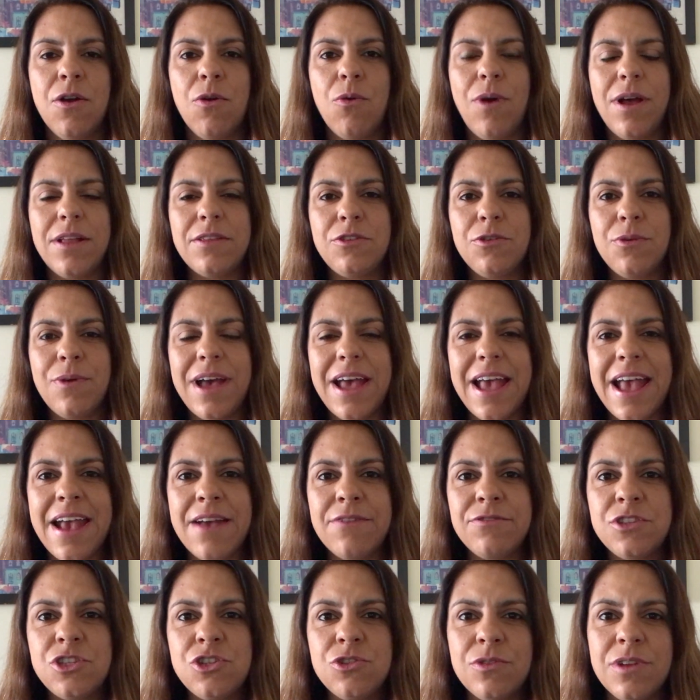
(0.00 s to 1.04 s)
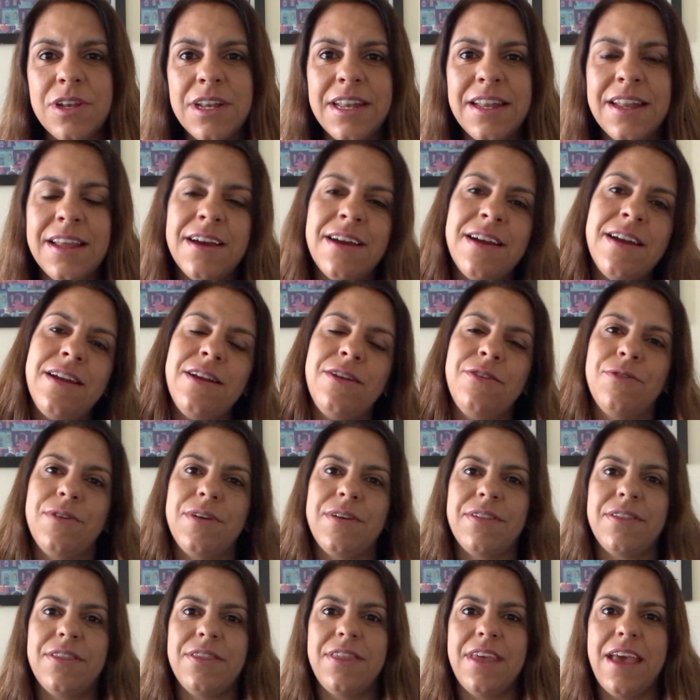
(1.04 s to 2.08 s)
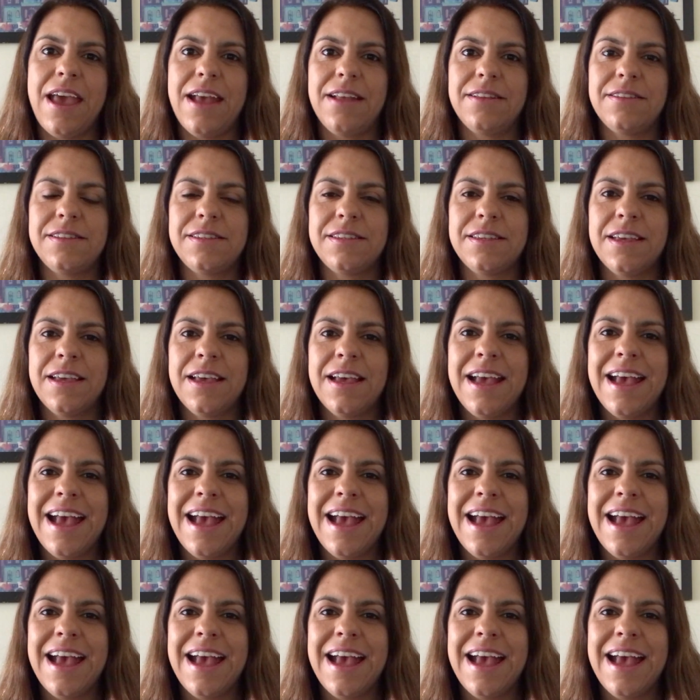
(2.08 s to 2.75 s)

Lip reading: What do I have to learn with that?